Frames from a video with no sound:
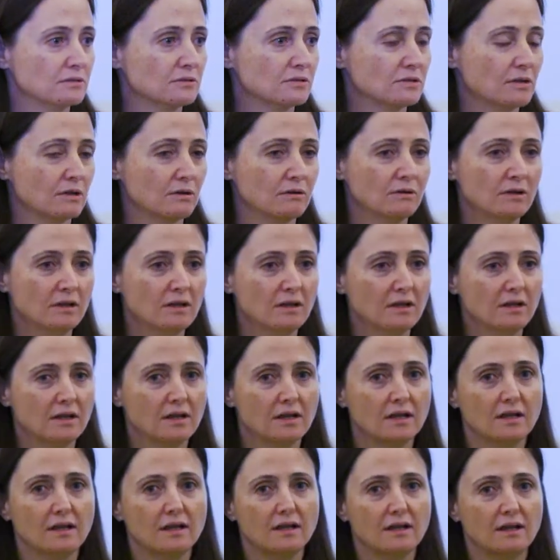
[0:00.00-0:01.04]
So,
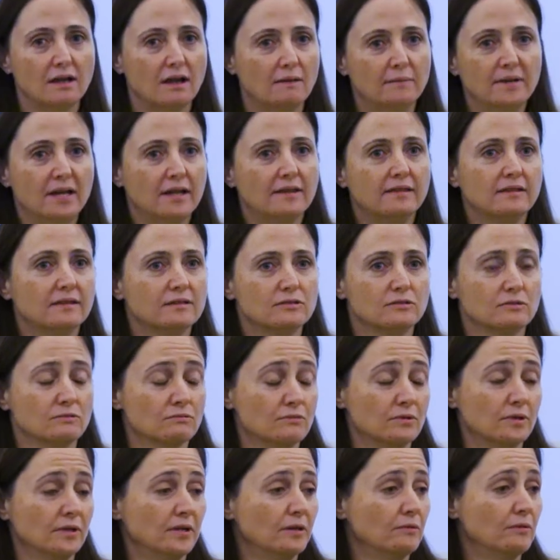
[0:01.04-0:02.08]
I mean, I think it's a
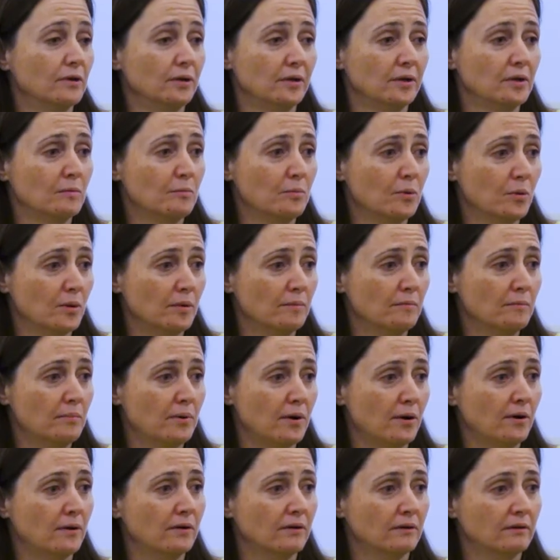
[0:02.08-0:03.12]
really, really important
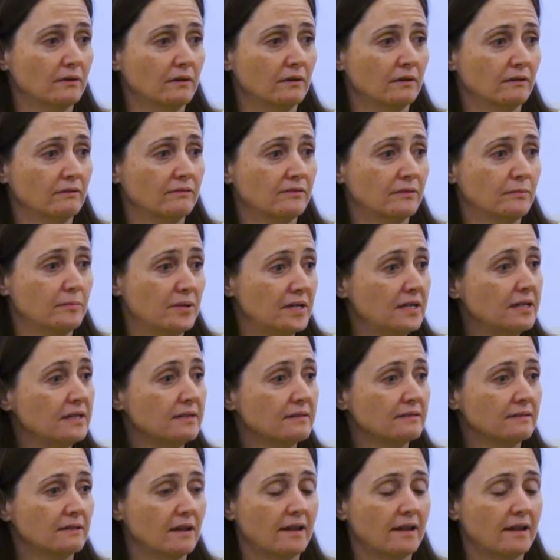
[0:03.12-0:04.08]
part of the piece.